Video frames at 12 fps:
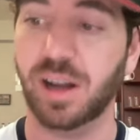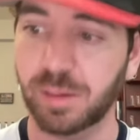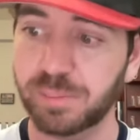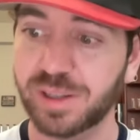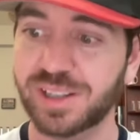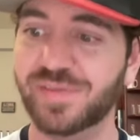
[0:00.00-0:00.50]

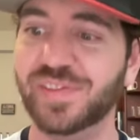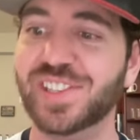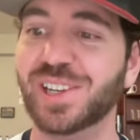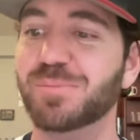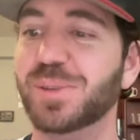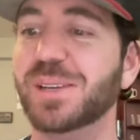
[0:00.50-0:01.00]
up
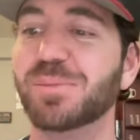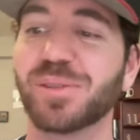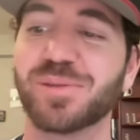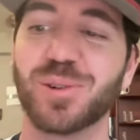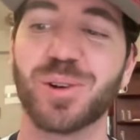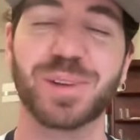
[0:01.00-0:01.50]
to peak
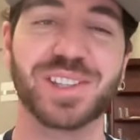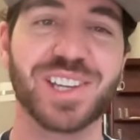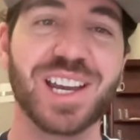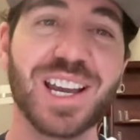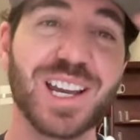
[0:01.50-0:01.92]
performance.